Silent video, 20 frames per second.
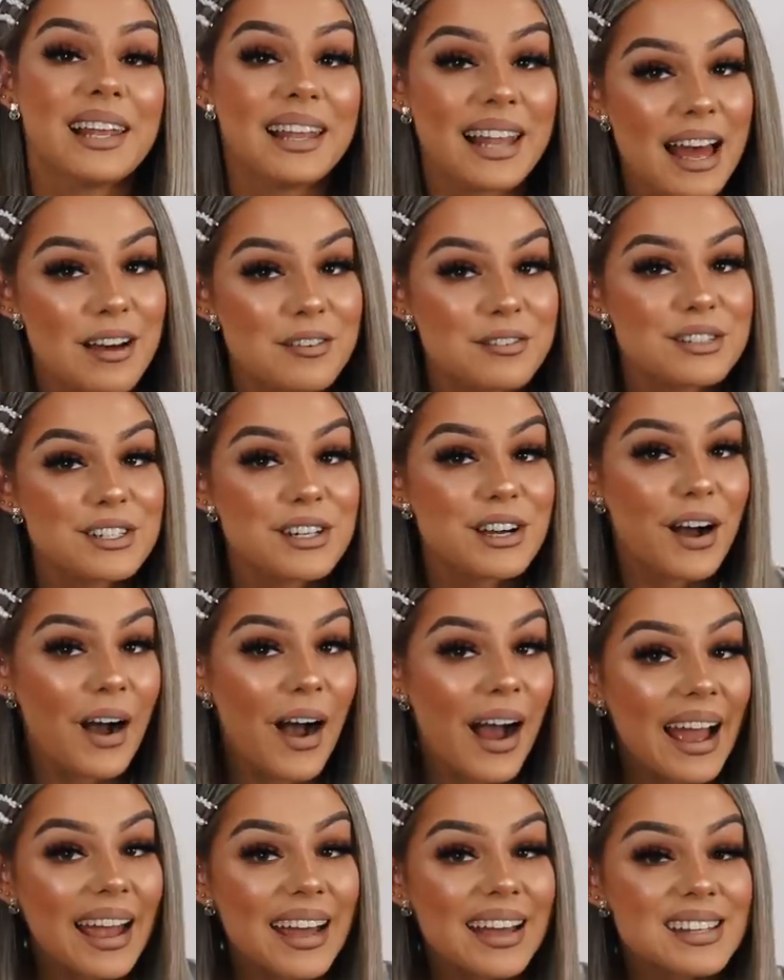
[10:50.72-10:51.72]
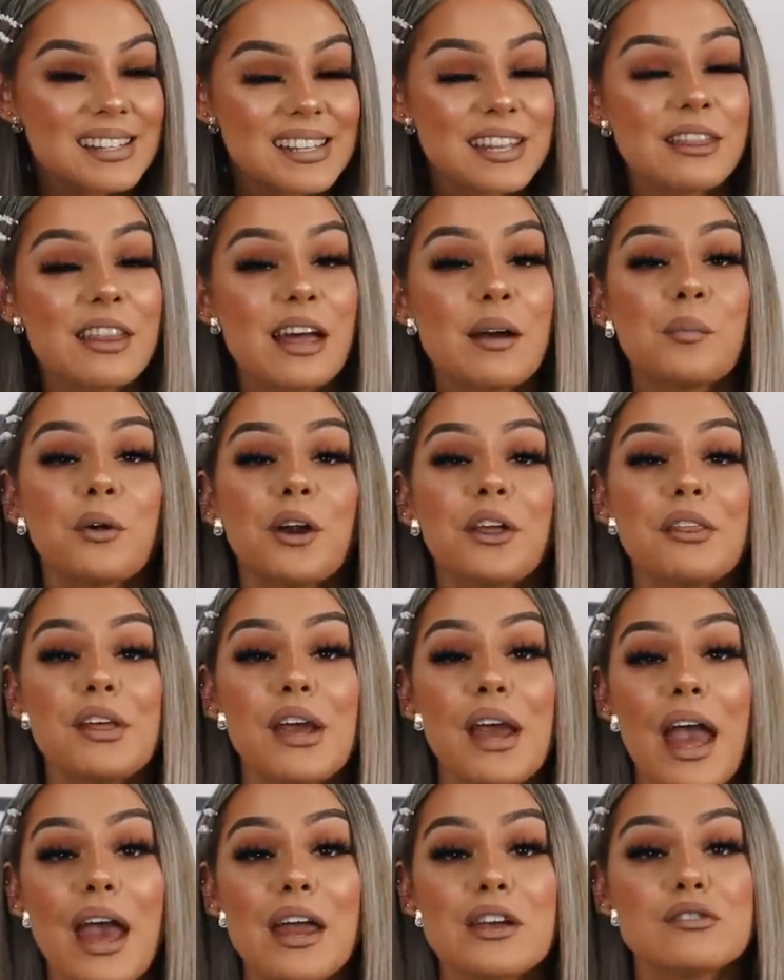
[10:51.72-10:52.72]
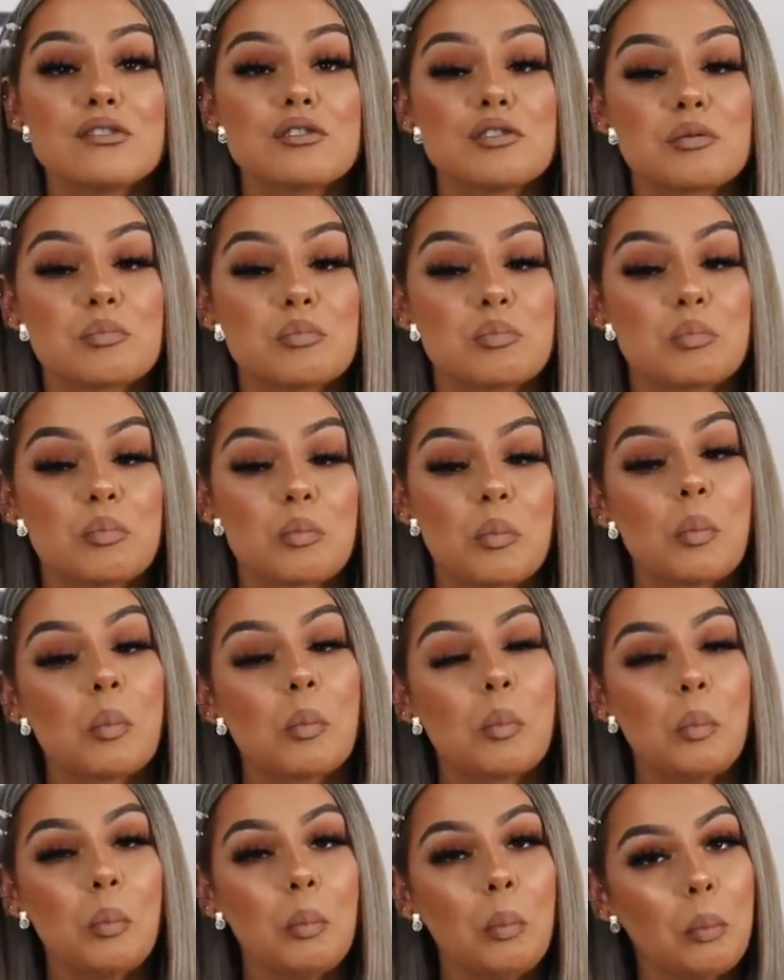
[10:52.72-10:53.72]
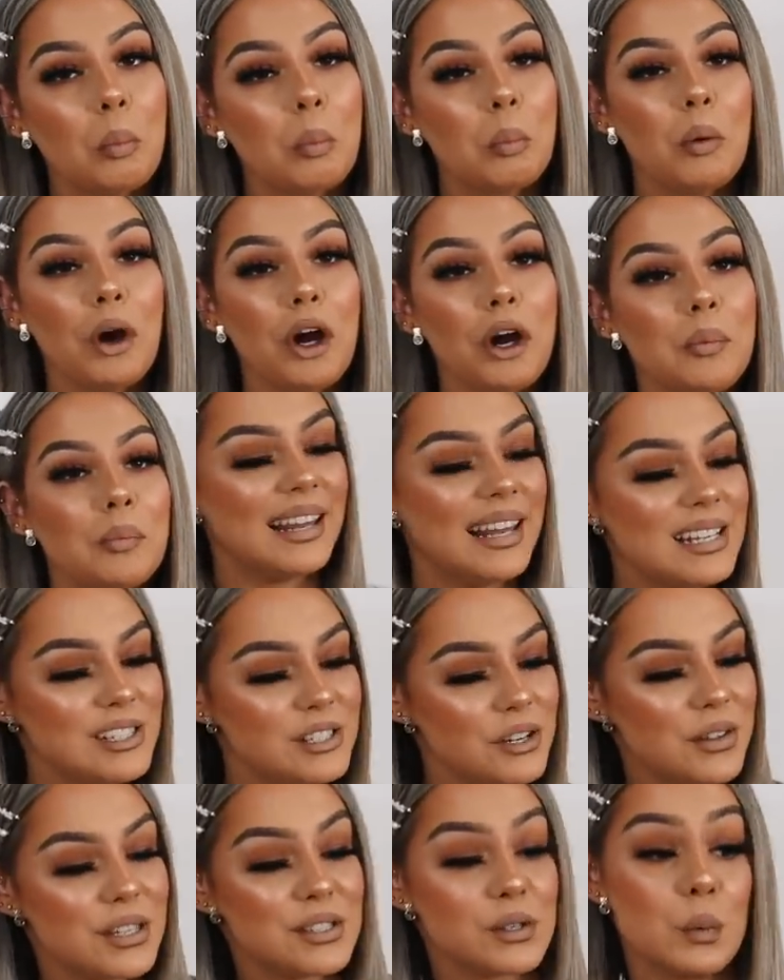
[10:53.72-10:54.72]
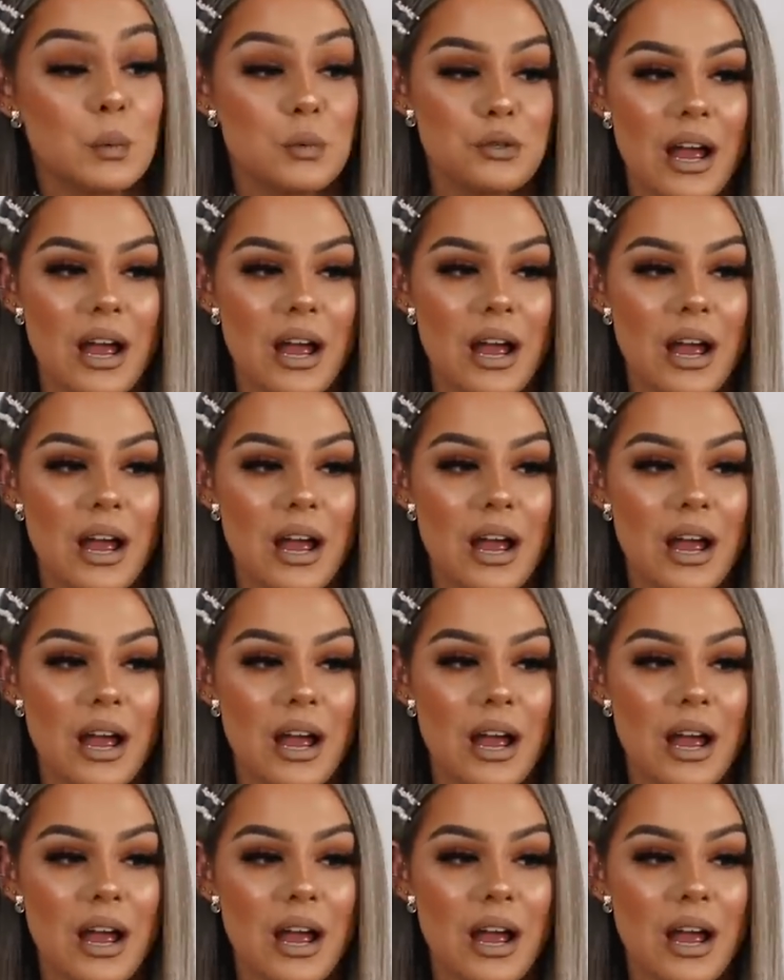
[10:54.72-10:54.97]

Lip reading: left, guys, and then we're at the end. Let's do this cool